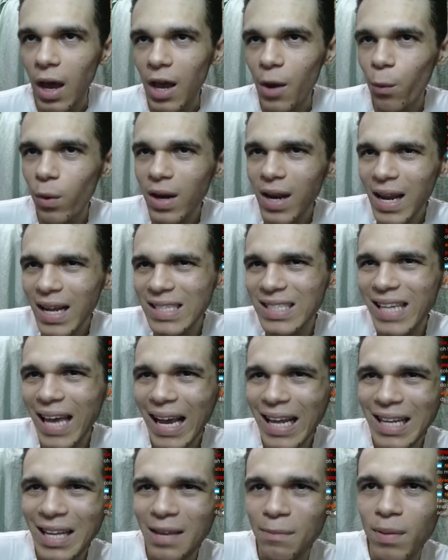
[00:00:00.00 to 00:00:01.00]
it wouldn't
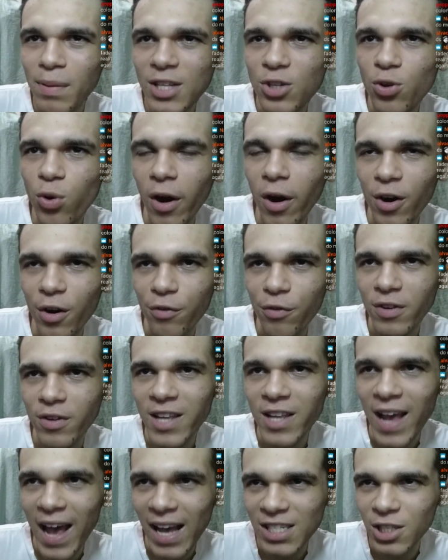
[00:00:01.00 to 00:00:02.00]
exactly be too hard of a
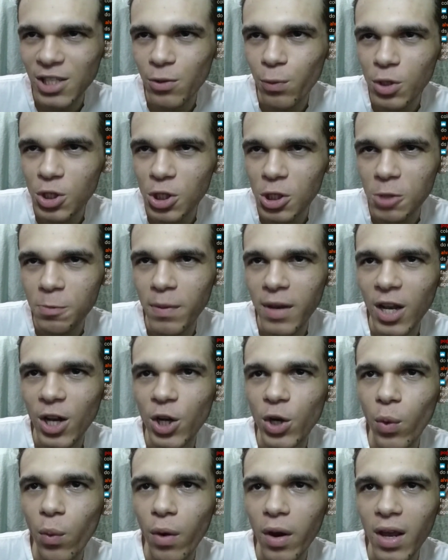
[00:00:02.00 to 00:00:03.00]
task. It would just be
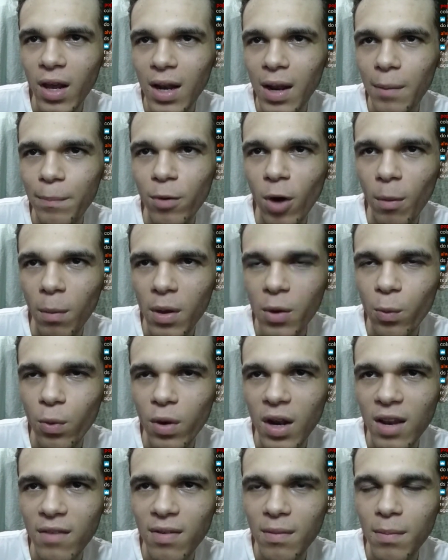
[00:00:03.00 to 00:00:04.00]
annoying and I probably
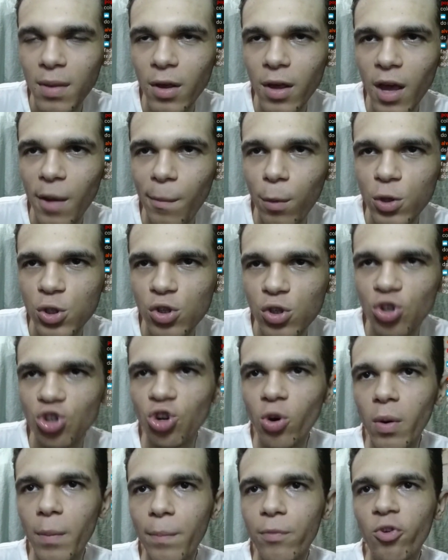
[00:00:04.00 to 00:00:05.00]
wouldn't even be able to
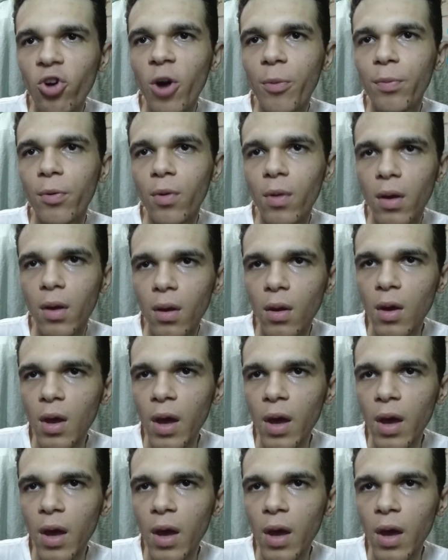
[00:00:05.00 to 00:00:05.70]
show it properly.